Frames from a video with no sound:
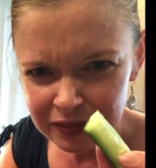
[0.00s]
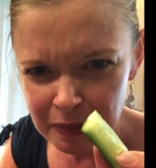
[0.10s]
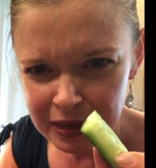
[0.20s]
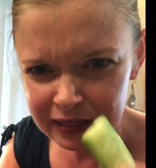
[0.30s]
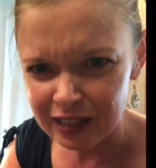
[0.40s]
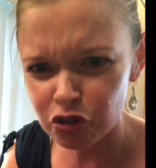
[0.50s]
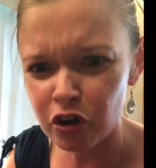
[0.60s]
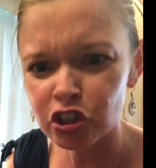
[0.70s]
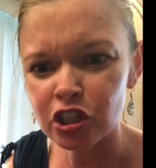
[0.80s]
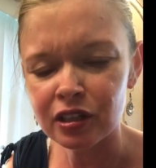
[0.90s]
it's
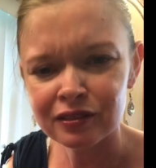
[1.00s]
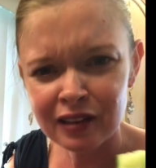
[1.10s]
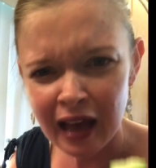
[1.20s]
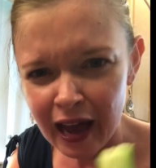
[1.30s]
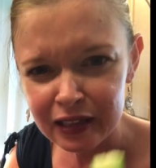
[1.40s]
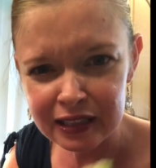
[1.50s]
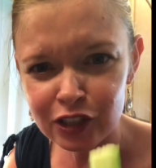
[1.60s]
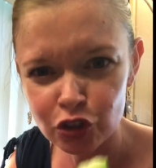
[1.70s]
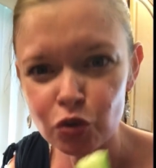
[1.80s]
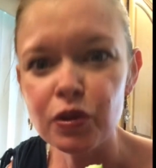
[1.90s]
crunchy. How did it
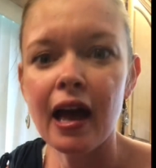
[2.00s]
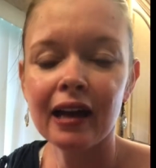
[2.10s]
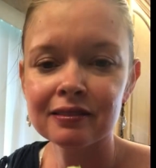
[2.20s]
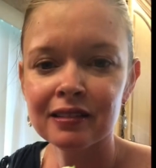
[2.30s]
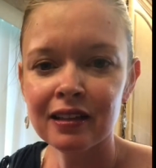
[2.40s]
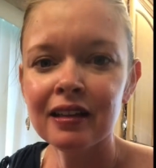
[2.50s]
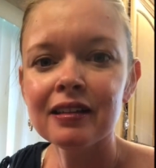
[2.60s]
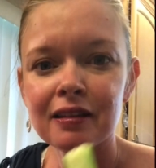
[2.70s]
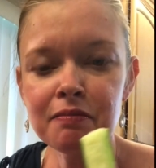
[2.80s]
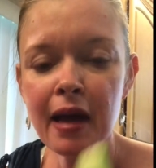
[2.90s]
do that?
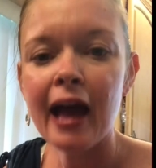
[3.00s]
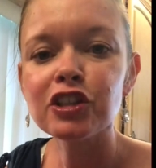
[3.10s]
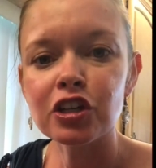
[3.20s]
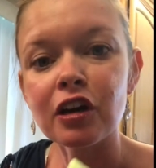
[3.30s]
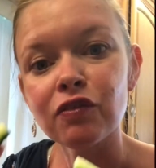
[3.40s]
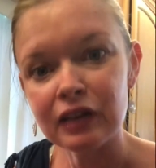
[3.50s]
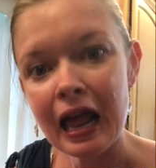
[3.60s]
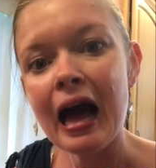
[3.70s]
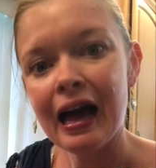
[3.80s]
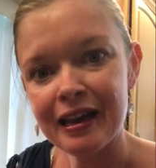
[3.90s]
The magic of
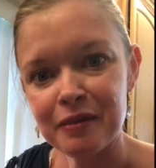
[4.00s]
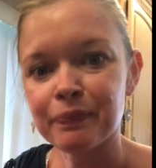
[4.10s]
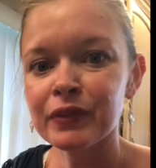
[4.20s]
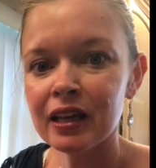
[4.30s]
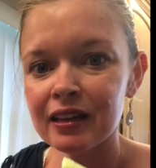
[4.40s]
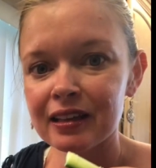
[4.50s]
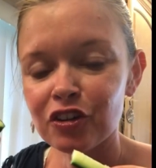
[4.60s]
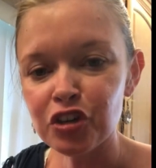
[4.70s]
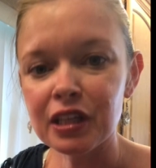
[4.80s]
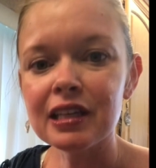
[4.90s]
lime.
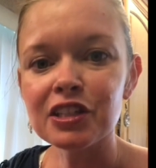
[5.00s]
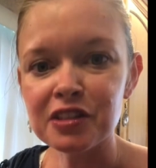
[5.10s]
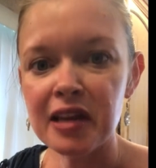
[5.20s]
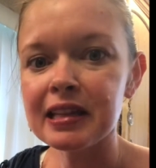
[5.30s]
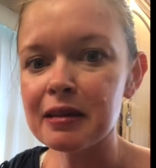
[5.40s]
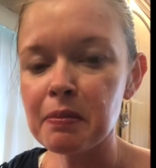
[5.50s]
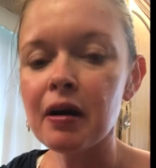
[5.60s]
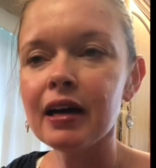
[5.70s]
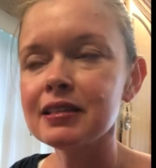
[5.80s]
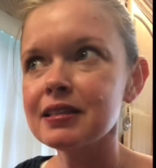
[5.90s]
Cooking is nothing
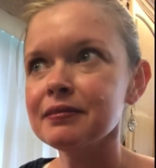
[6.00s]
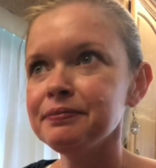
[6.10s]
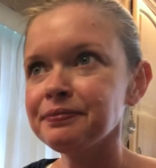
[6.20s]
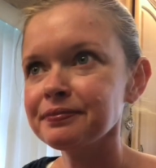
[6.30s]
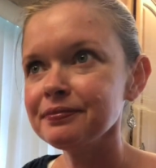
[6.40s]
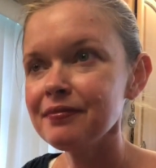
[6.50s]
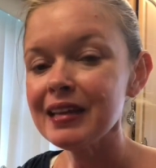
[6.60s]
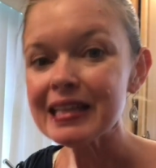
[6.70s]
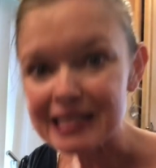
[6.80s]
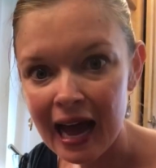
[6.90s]
but
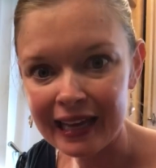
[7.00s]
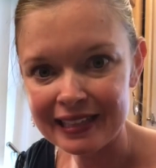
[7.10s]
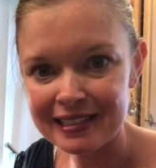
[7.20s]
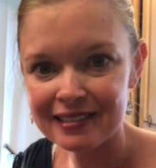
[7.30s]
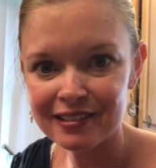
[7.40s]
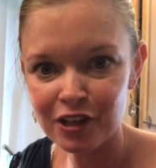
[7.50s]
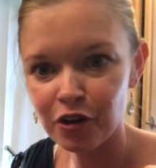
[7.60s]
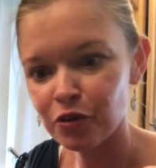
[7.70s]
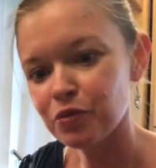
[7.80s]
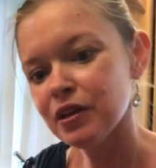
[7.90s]
science.
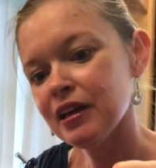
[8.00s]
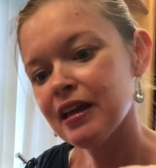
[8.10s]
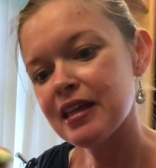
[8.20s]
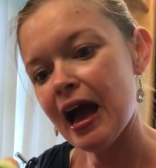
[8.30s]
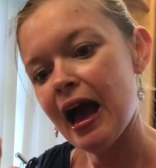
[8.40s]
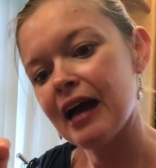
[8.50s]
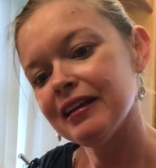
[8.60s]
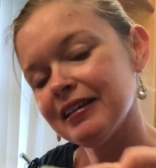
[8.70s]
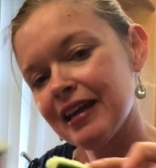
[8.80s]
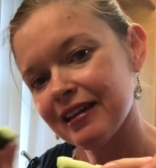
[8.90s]
So,
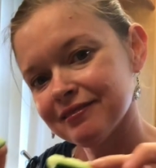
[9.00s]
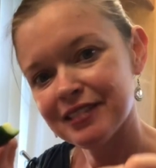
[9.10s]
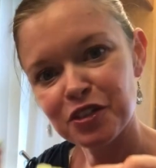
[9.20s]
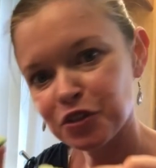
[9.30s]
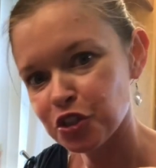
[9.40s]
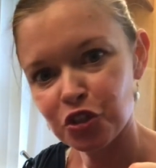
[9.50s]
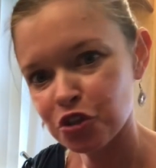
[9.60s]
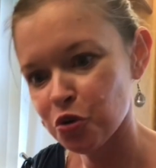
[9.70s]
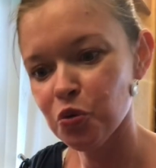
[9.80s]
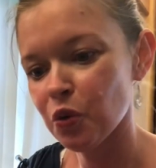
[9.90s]
yeah, this is just
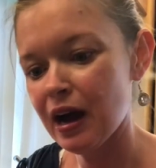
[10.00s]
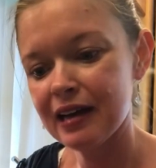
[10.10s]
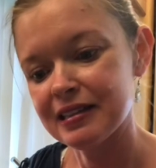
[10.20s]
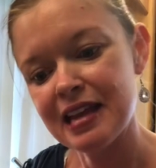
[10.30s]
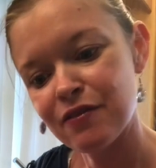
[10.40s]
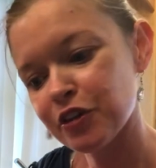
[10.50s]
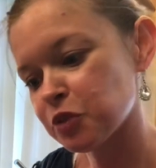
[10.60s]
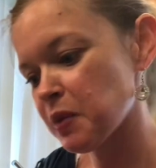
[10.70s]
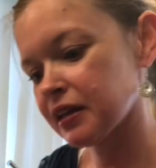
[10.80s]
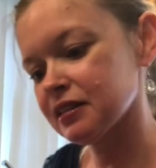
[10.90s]
cool. I never
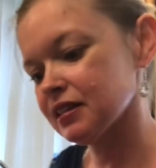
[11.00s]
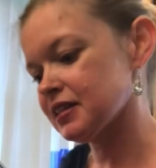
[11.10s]
expected the